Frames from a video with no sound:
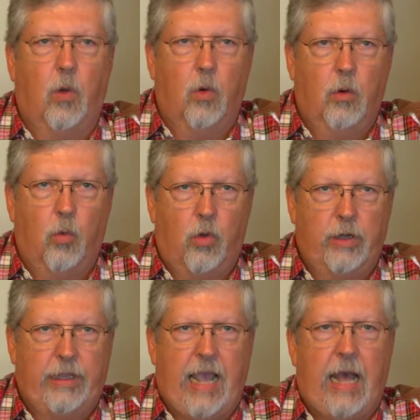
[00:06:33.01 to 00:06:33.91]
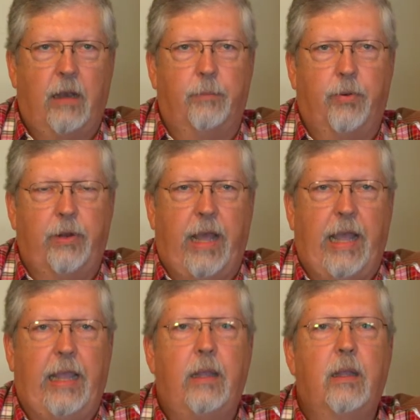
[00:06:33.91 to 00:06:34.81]
or 1 gallon per
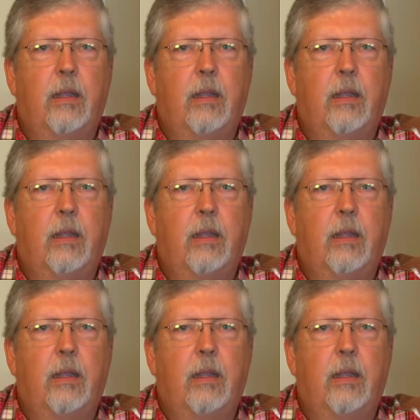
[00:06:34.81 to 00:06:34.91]
day,